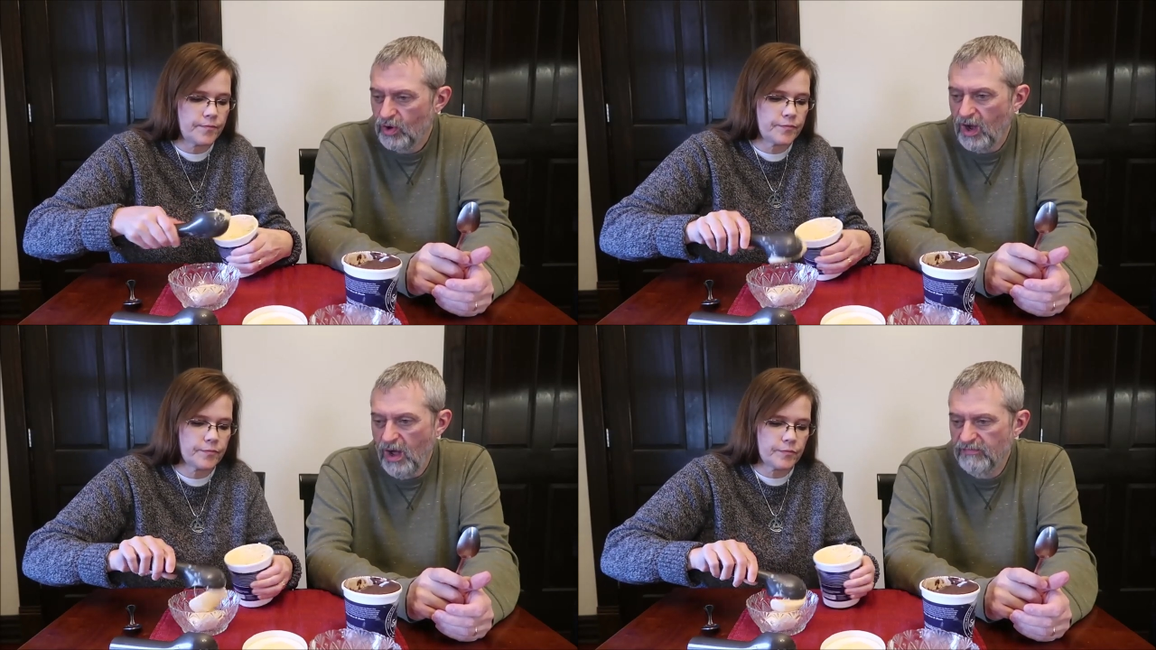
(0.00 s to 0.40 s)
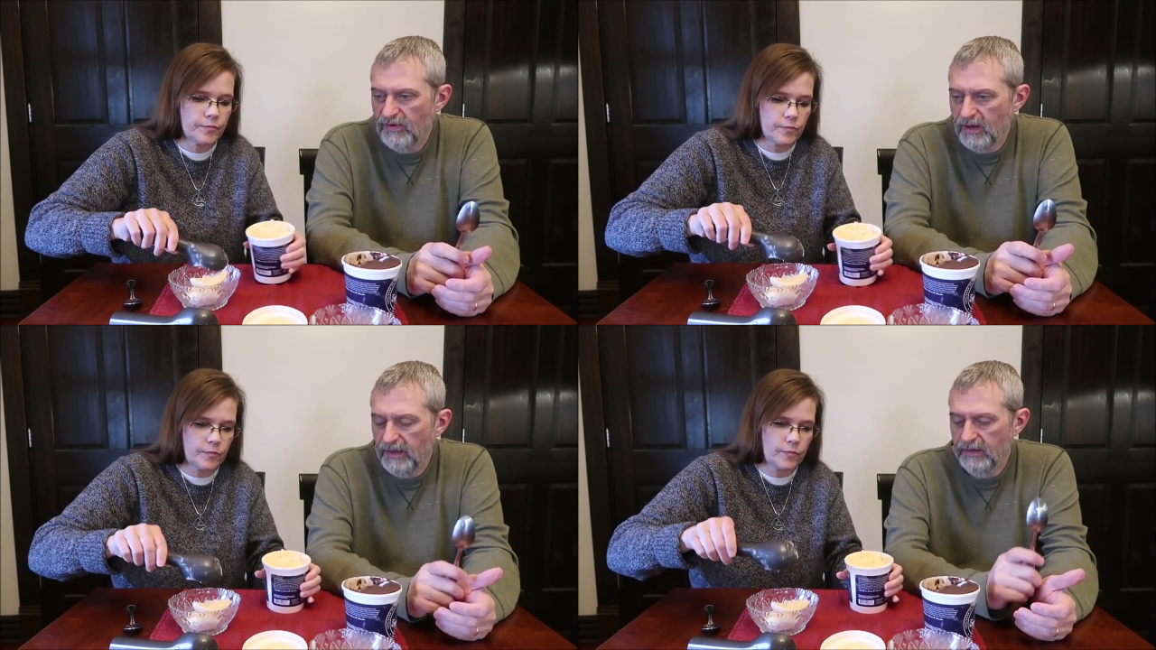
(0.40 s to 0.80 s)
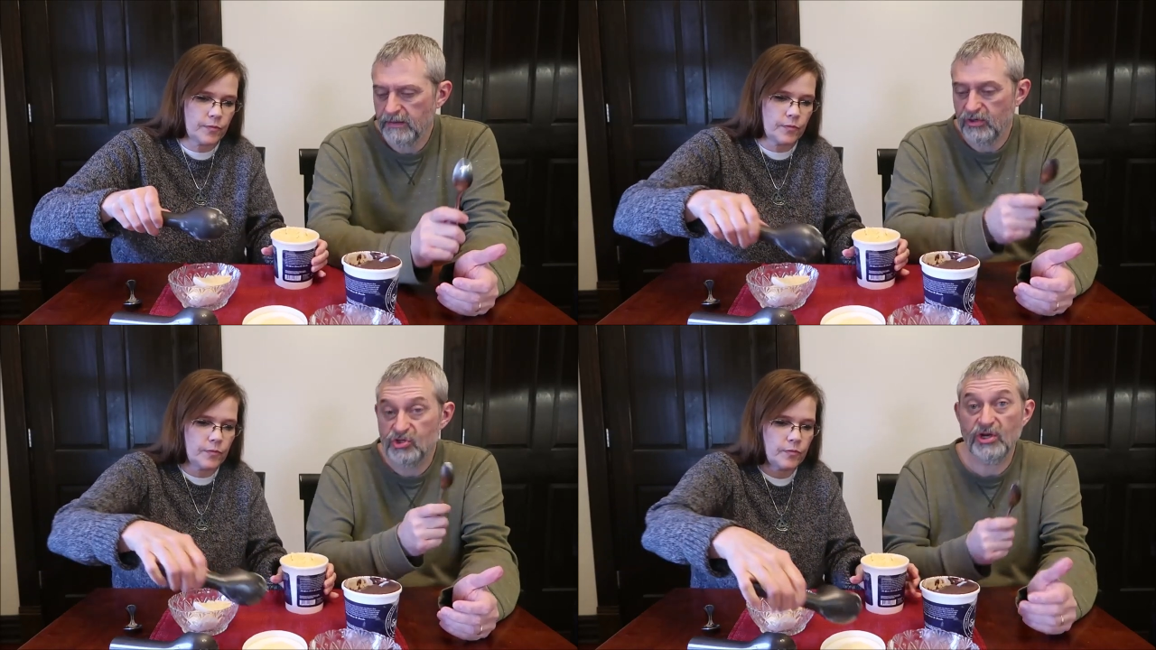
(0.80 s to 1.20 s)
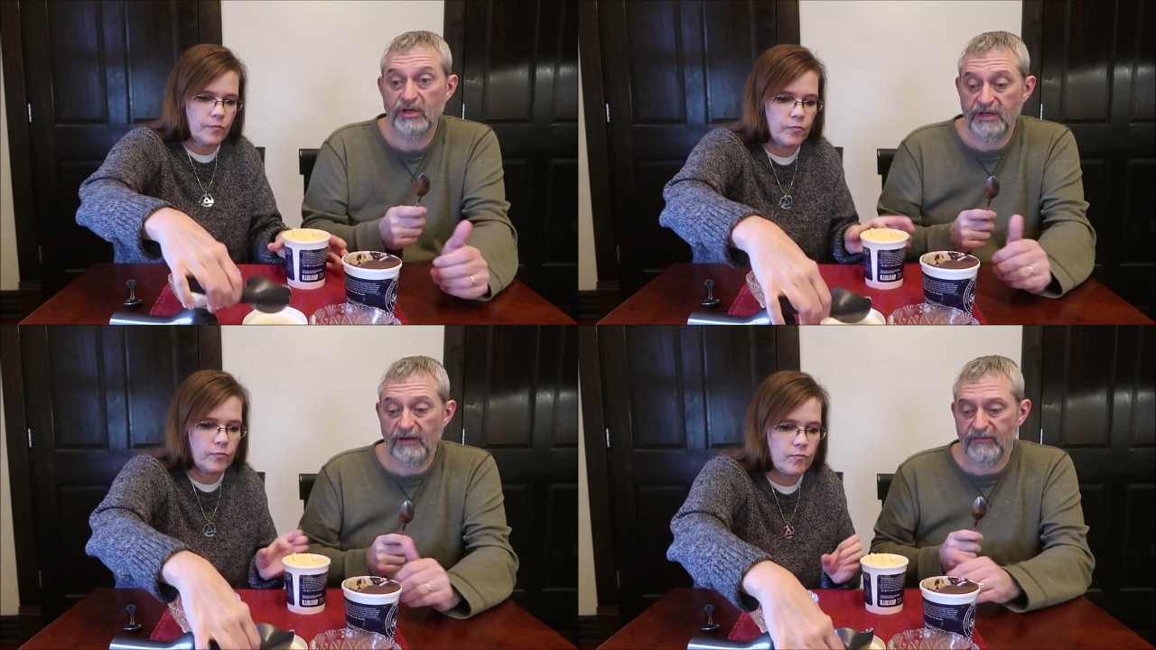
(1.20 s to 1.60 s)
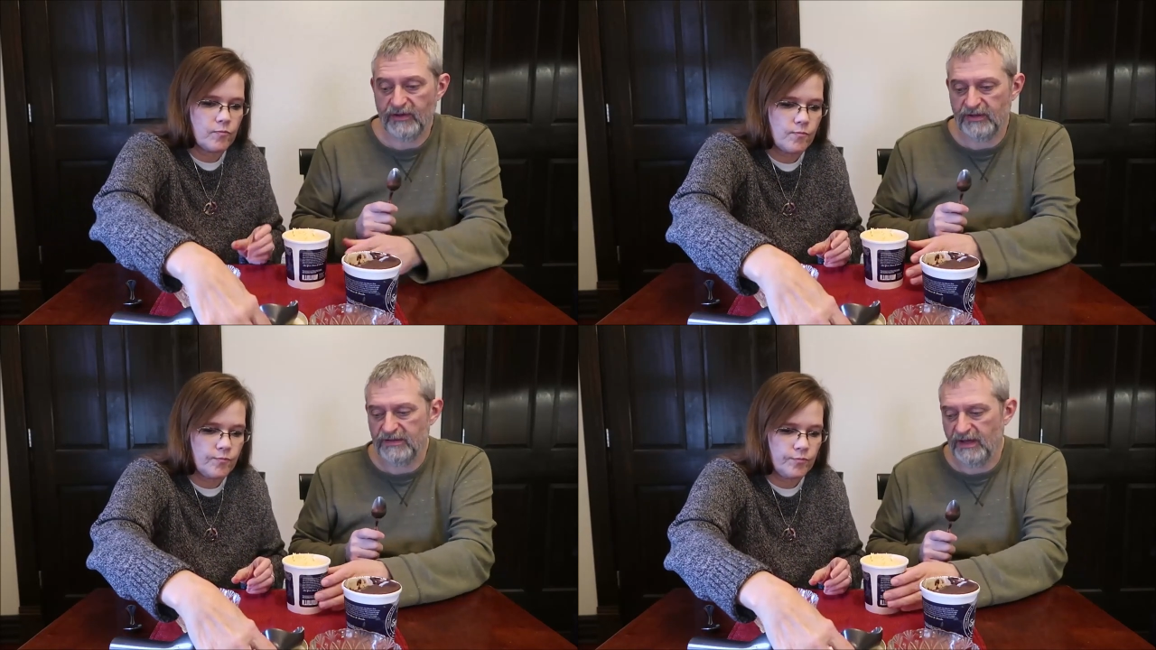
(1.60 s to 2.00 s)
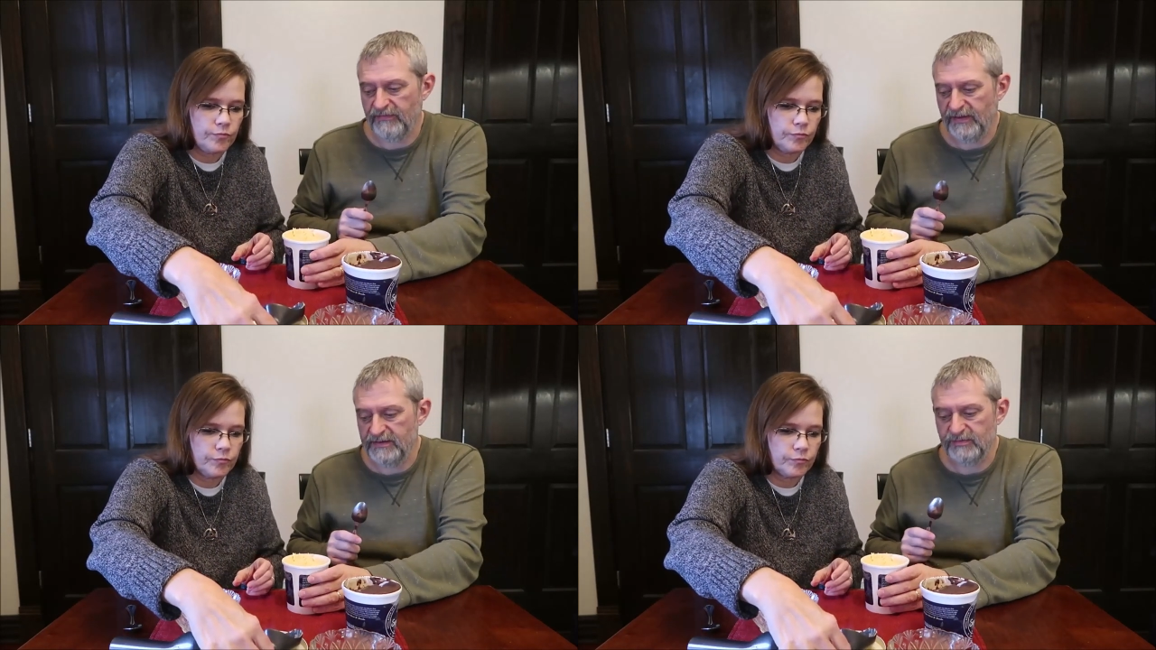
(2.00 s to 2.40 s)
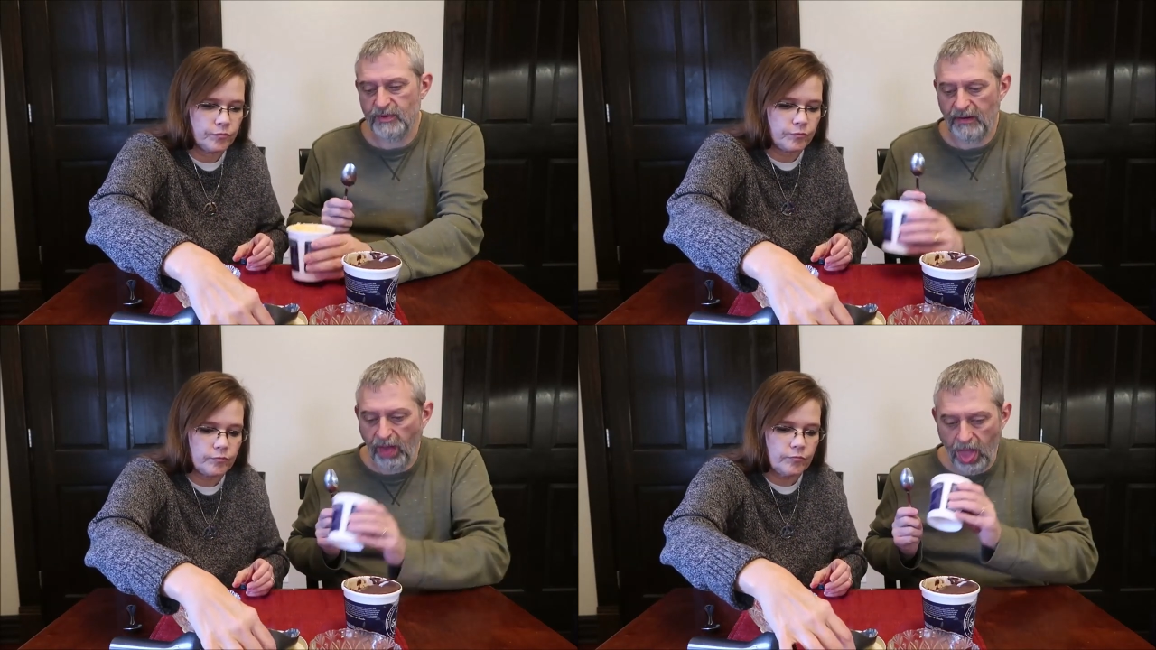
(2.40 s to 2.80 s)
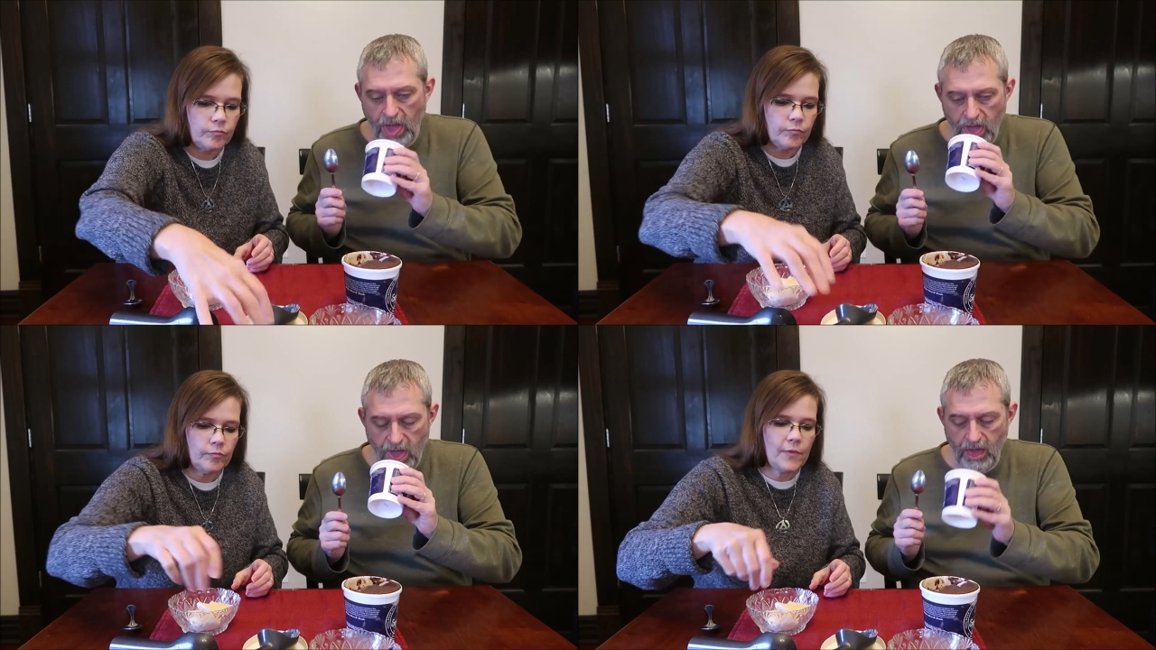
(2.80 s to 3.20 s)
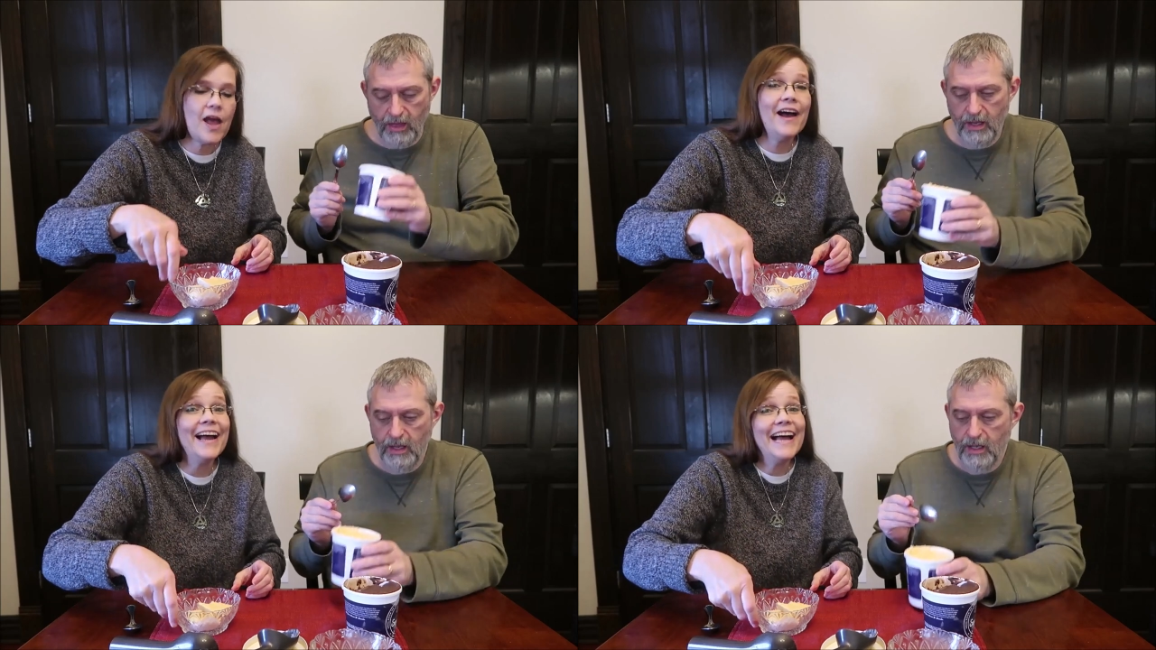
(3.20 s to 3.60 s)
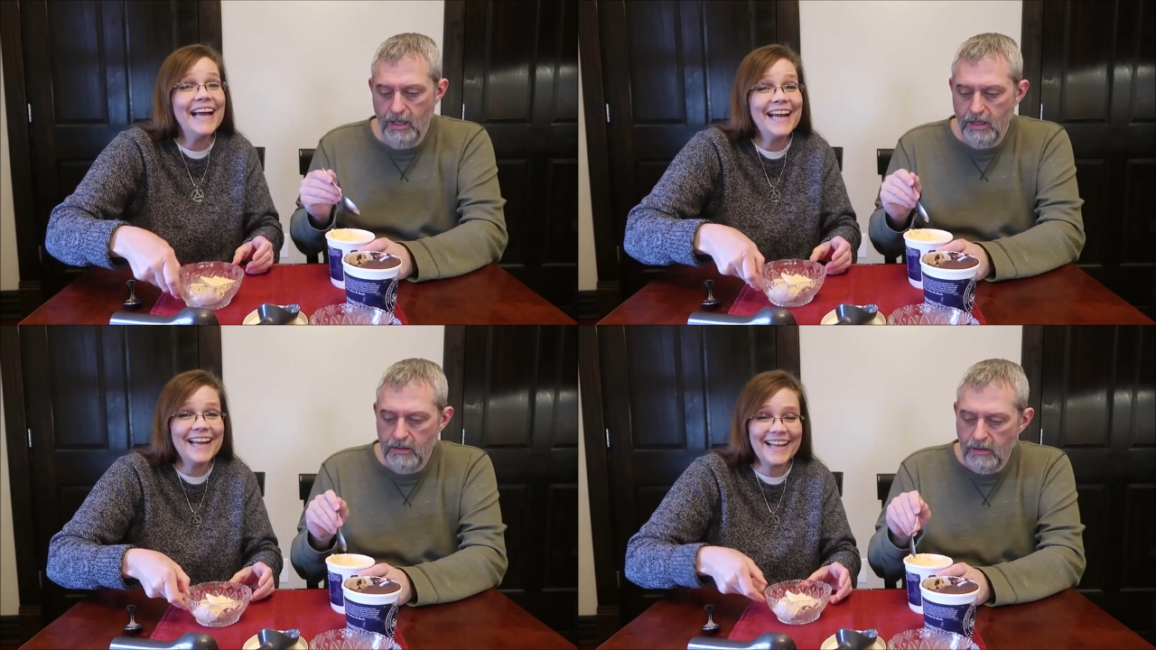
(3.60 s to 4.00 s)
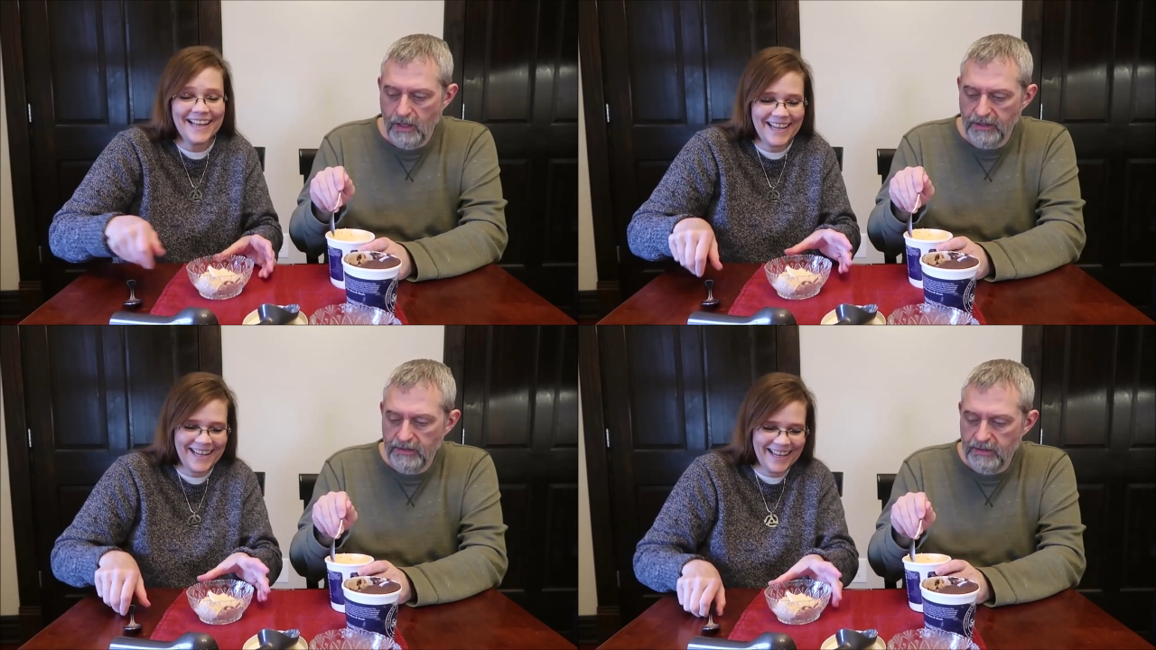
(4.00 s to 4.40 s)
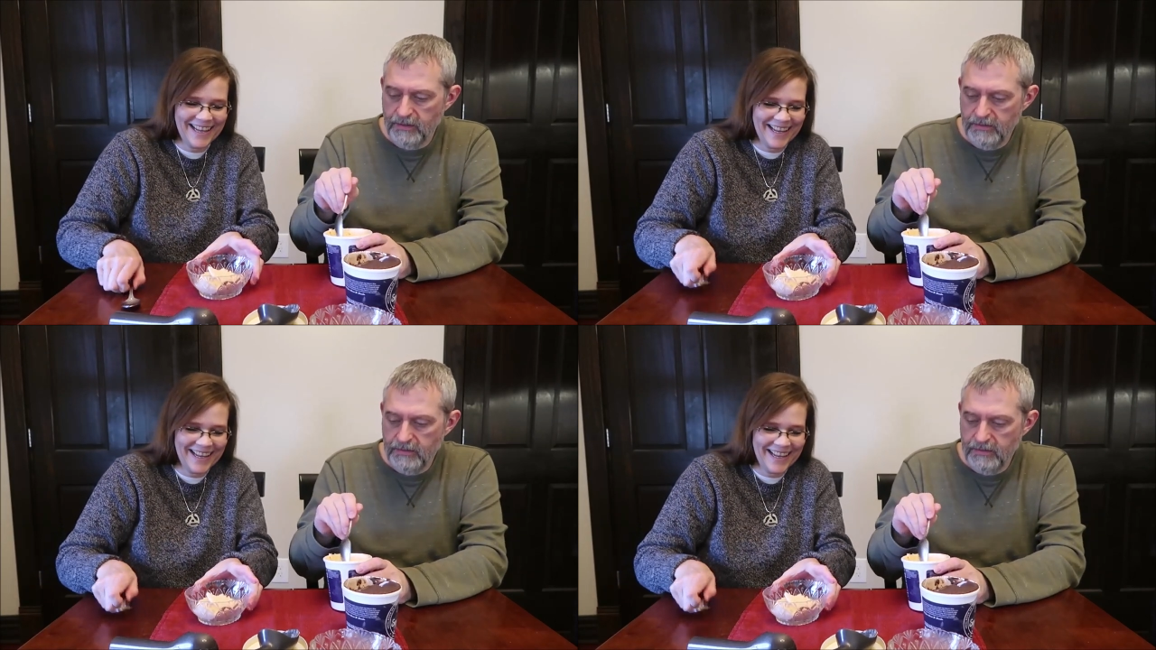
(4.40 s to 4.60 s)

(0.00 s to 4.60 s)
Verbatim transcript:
Speaker 1: Or coughed on it. You should definitely could tell they just went on it.